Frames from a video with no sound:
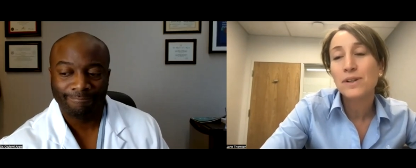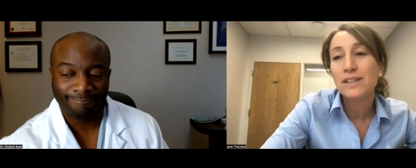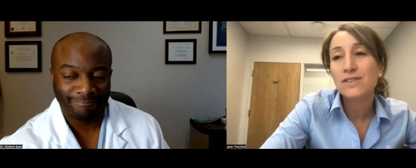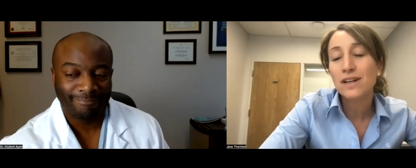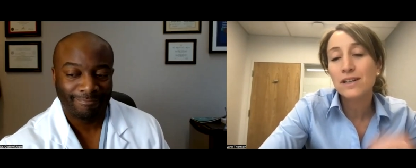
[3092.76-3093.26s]

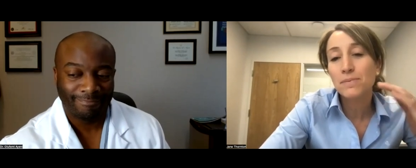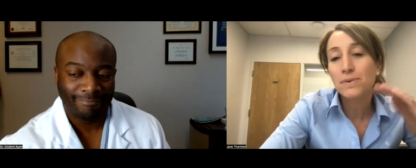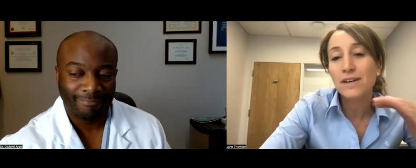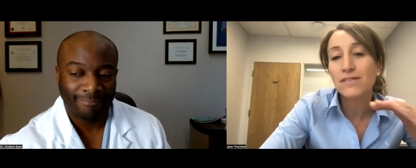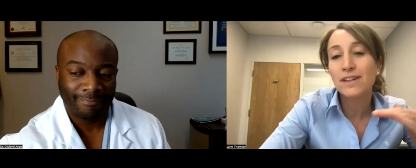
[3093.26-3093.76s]
Speaker 1: really trying to
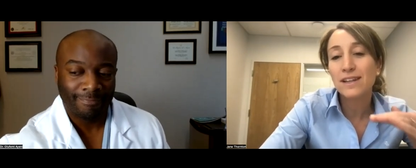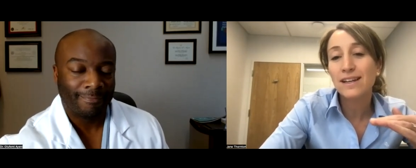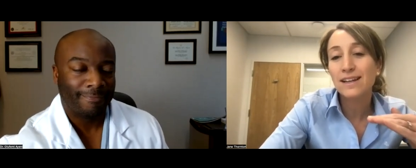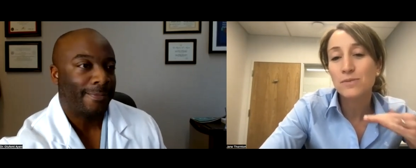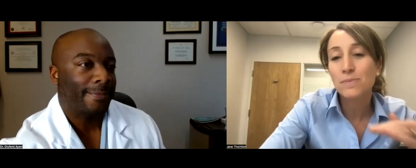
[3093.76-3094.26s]
put
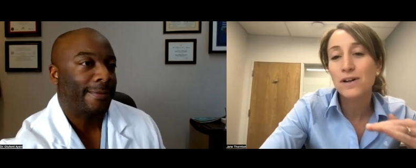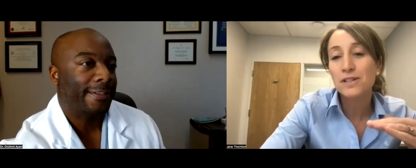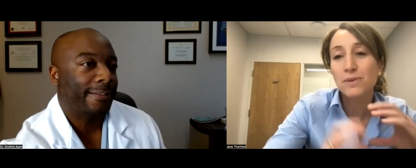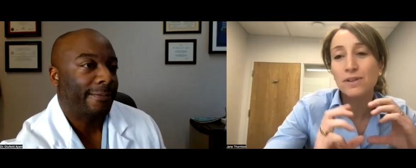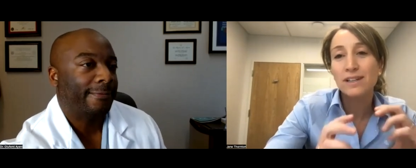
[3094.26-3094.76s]
everything as
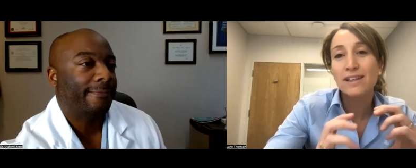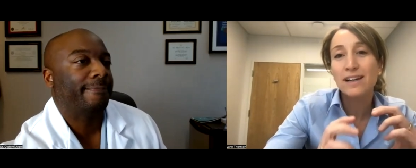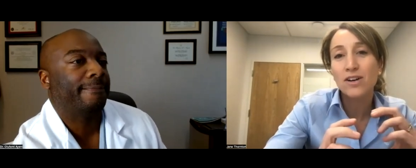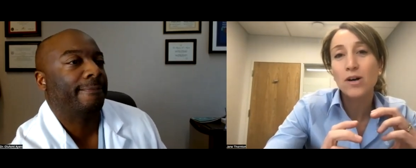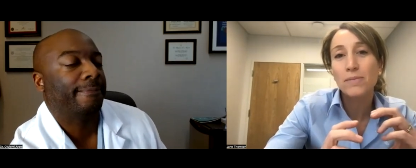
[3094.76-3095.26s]
possible in
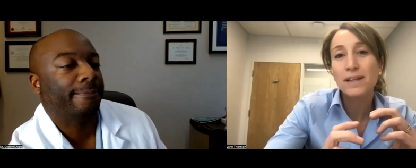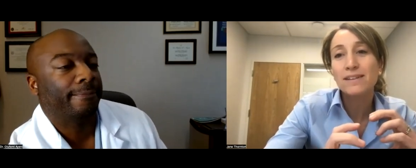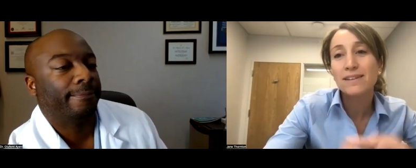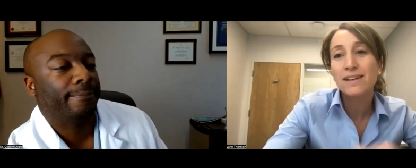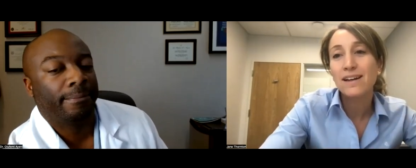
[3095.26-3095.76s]
that
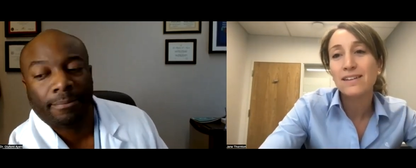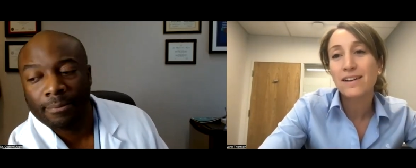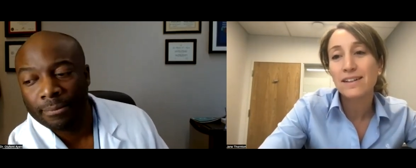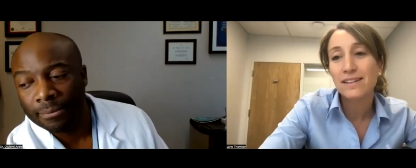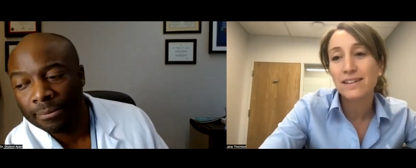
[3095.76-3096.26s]
comment uh,
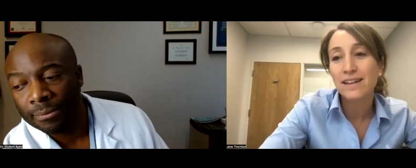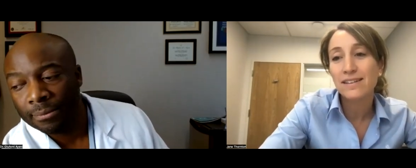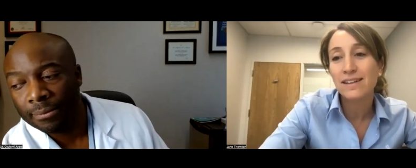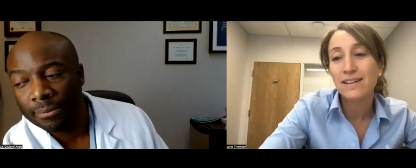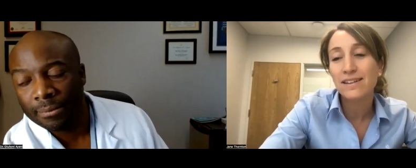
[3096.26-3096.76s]
line
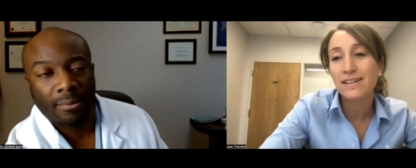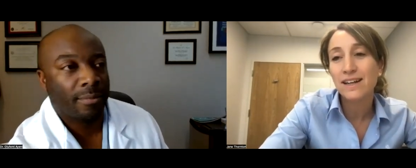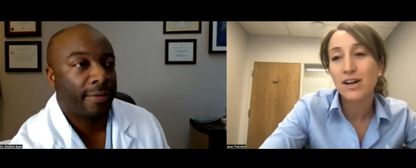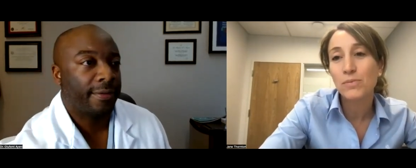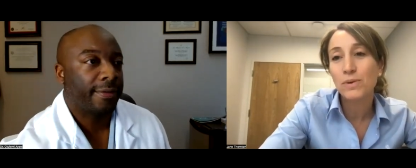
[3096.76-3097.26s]
and and
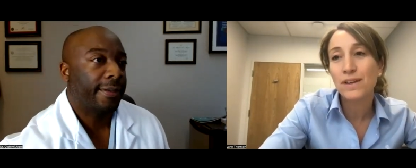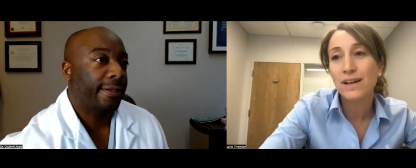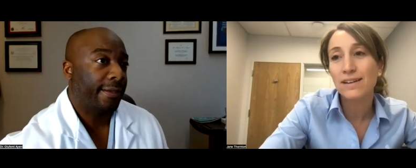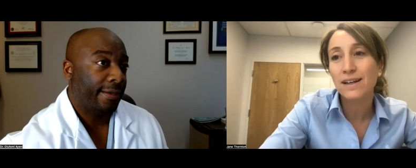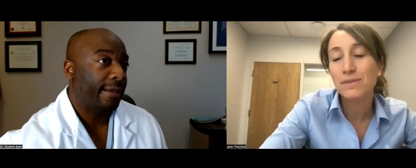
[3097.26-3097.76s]
help with
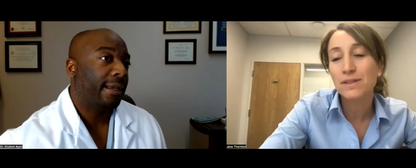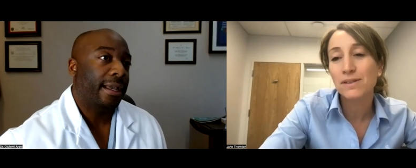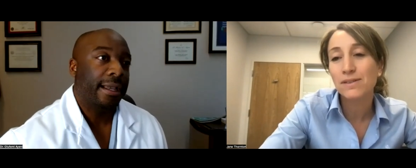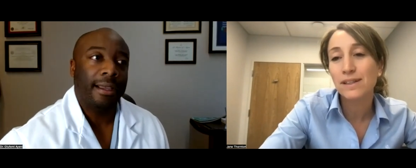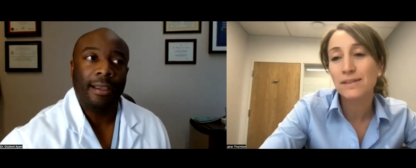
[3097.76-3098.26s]
that.
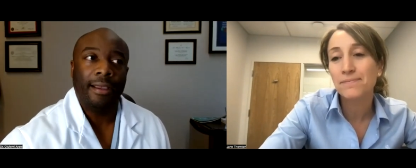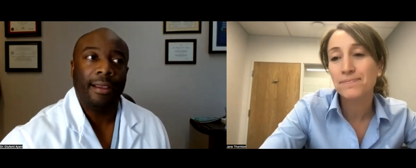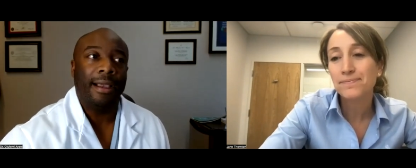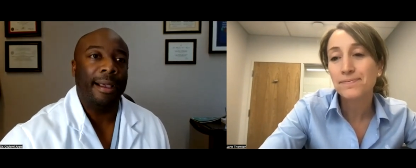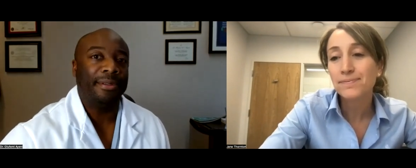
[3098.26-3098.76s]
Absolutely.
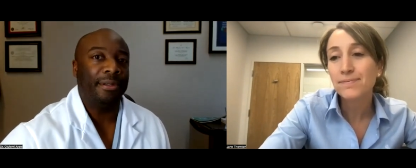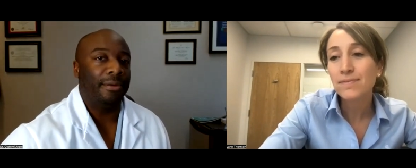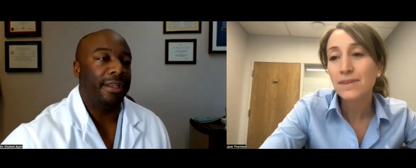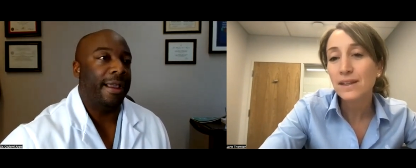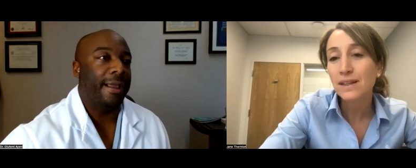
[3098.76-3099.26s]

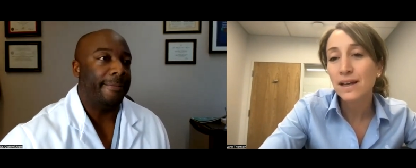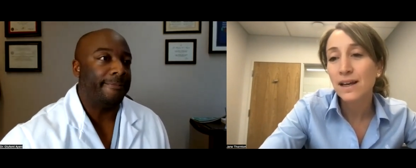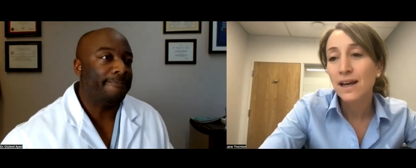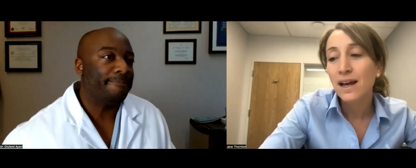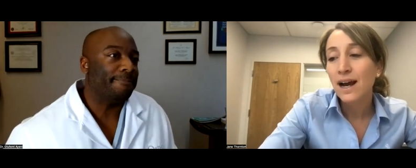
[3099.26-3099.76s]
Speaker 2: Absolutely, yeah.
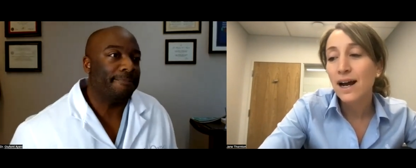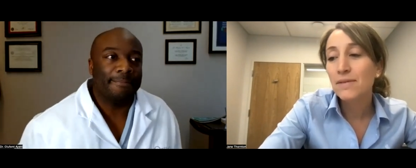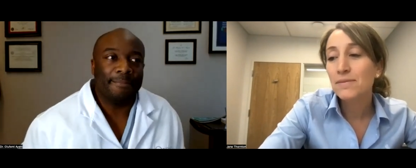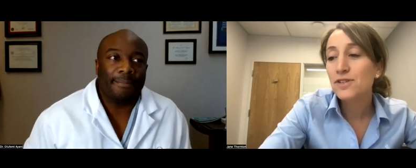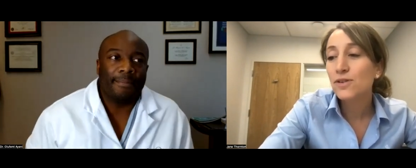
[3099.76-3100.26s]

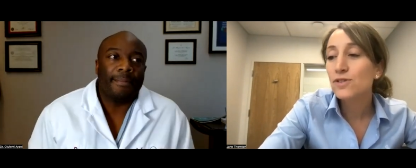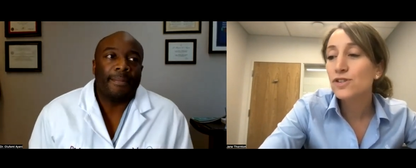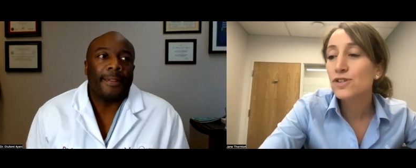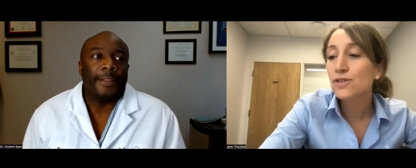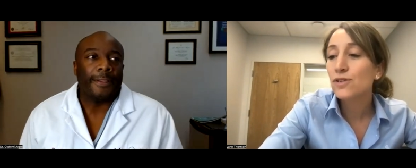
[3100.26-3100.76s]
Speaker 1: Um, so
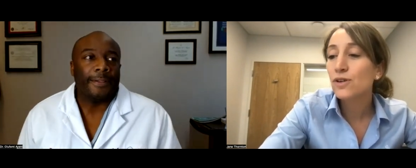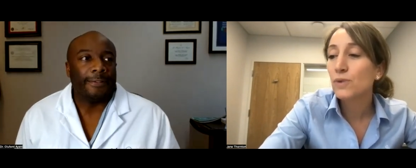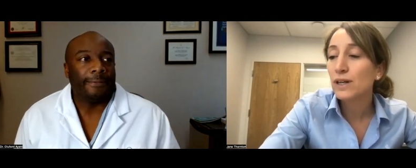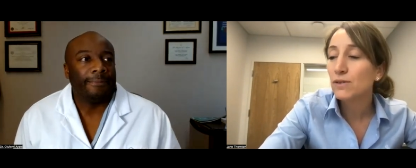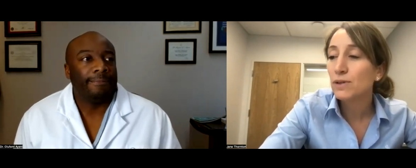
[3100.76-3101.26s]
two,
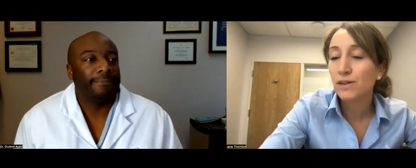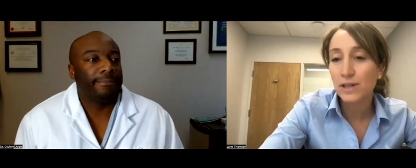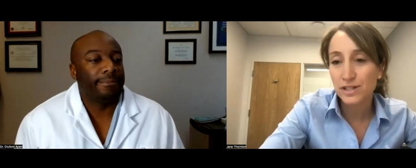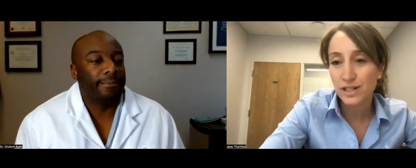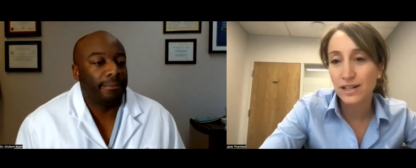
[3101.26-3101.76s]
one quick
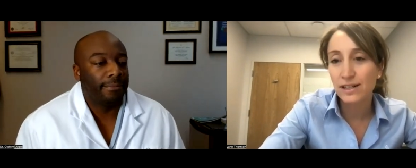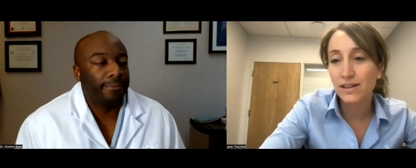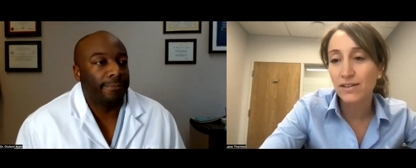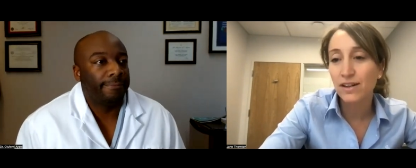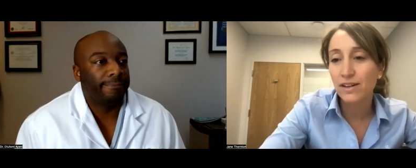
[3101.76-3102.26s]
question, and then
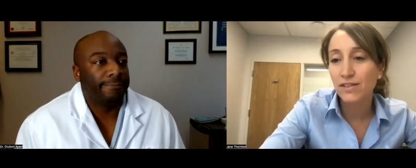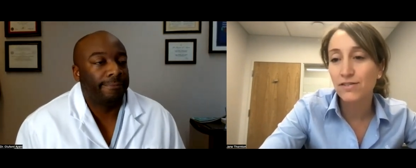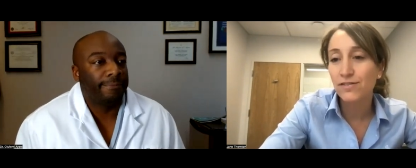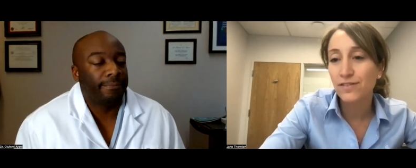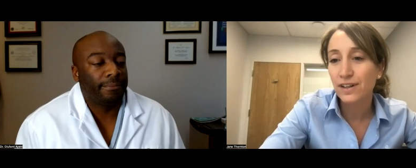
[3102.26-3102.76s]
I'll and I'll
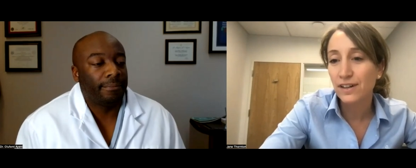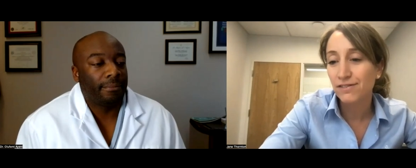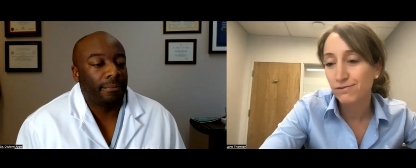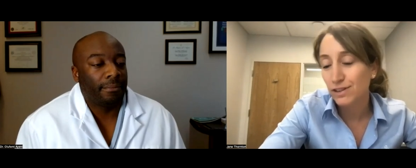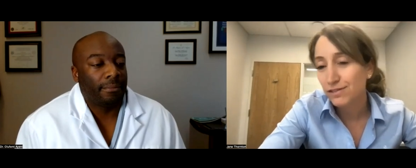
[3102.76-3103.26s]
fi-
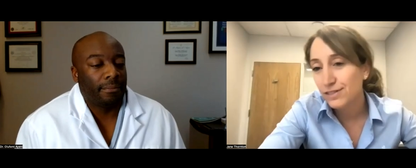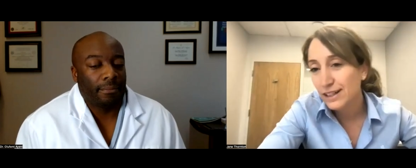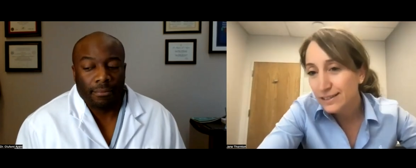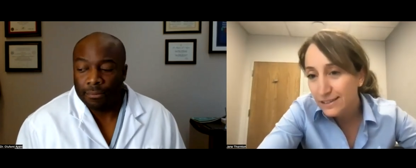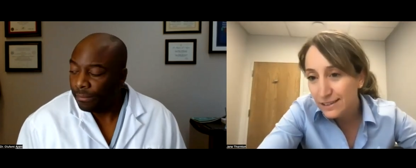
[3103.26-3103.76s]
we'll
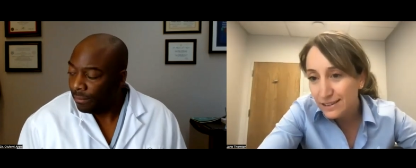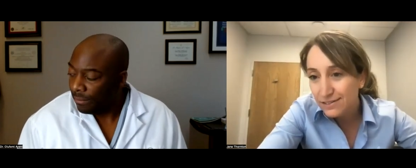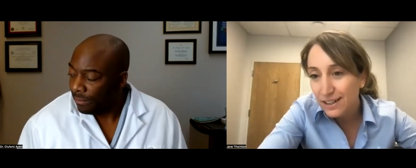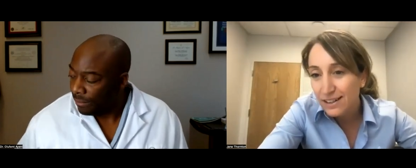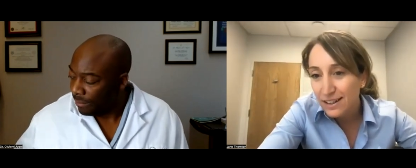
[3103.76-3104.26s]
final
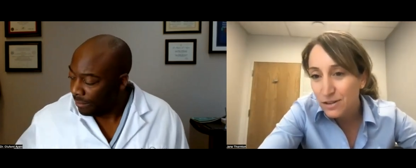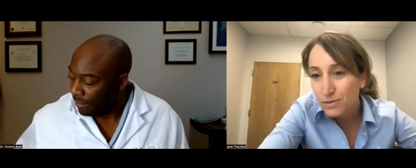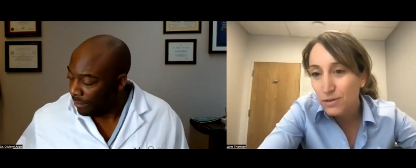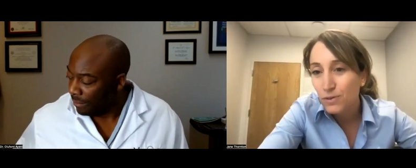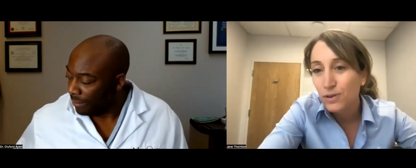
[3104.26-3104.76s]
finalize with